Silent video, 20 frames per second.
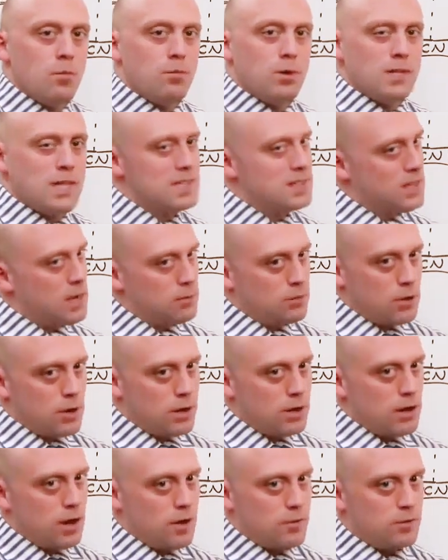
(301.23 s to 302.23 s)
But that's not broad
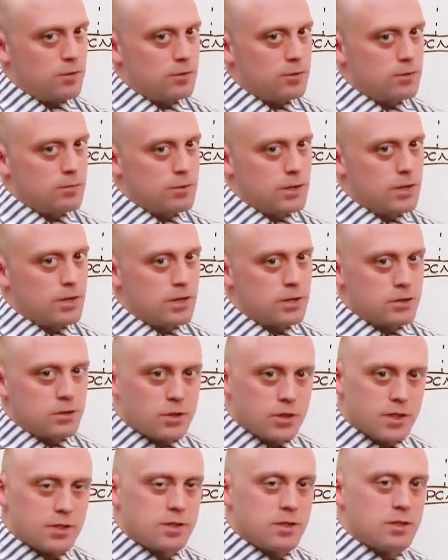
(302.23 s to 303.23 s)
enough, because
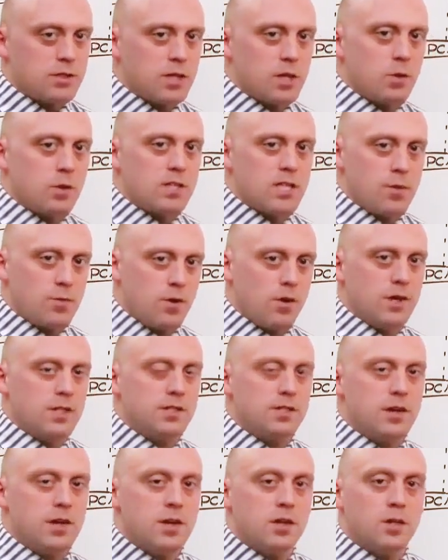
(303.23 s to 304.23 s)
just as there was
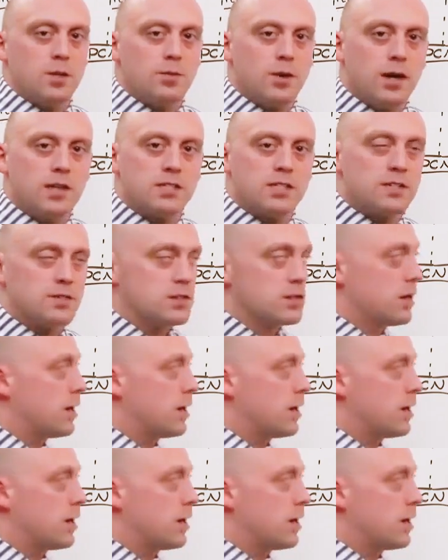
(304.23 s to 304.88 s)
MRSA on the positive